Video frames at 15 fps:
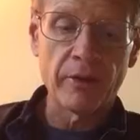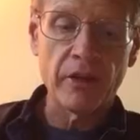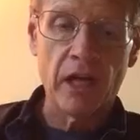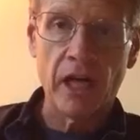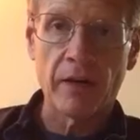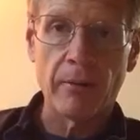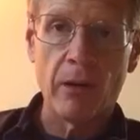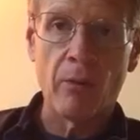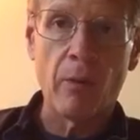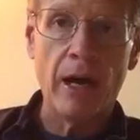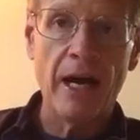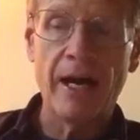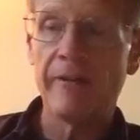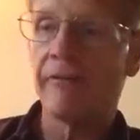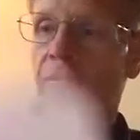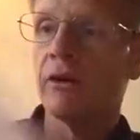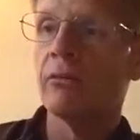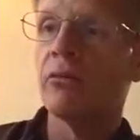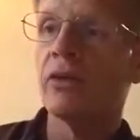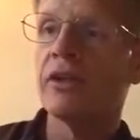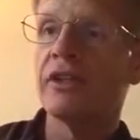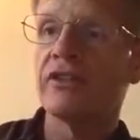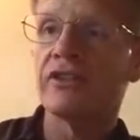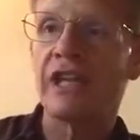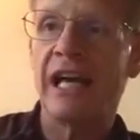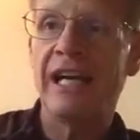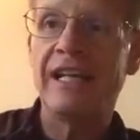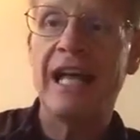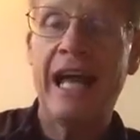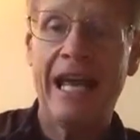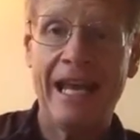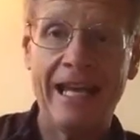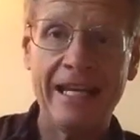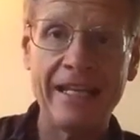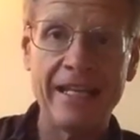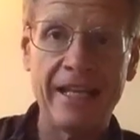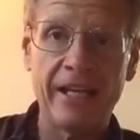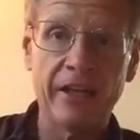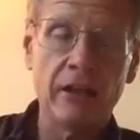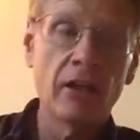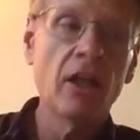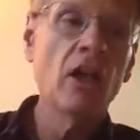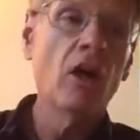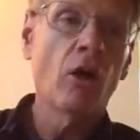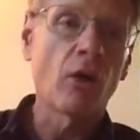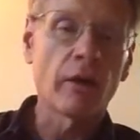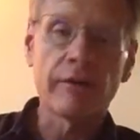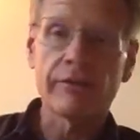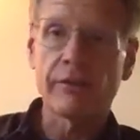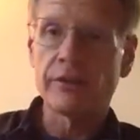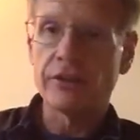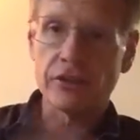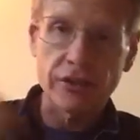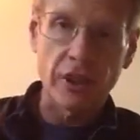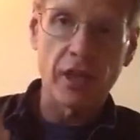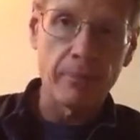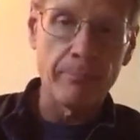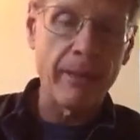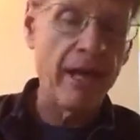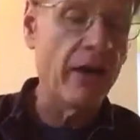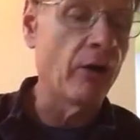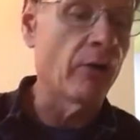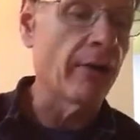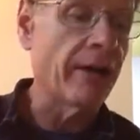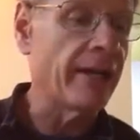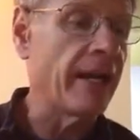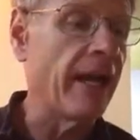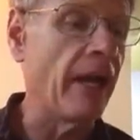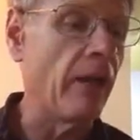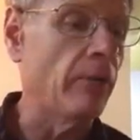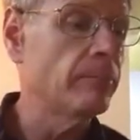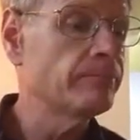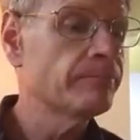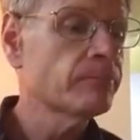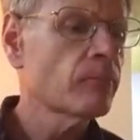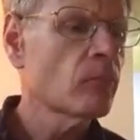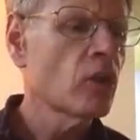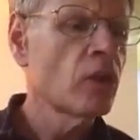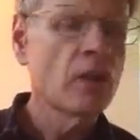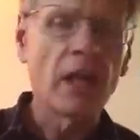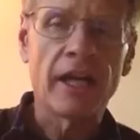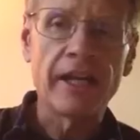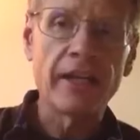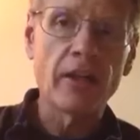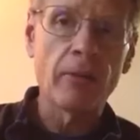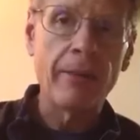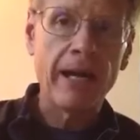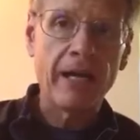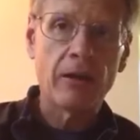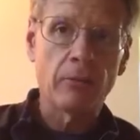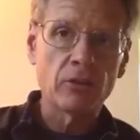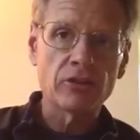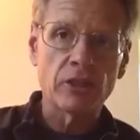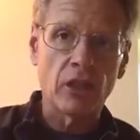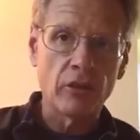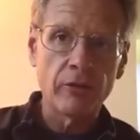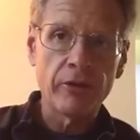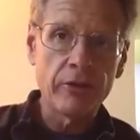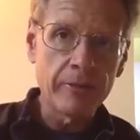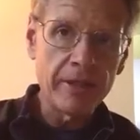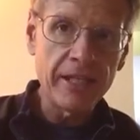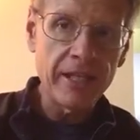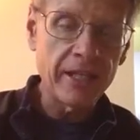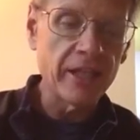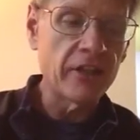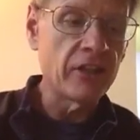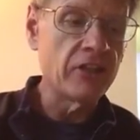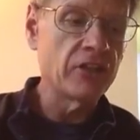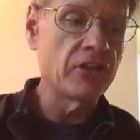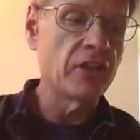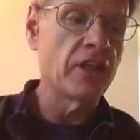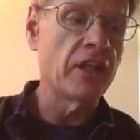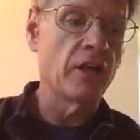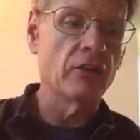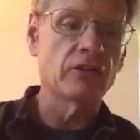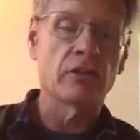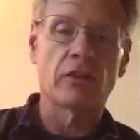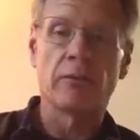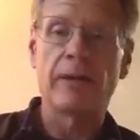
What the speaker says: we talk about why a firm would decide to hang in there or if they're just going to bail right now. Now, I need to go back almost all the way to the beginning of these videos and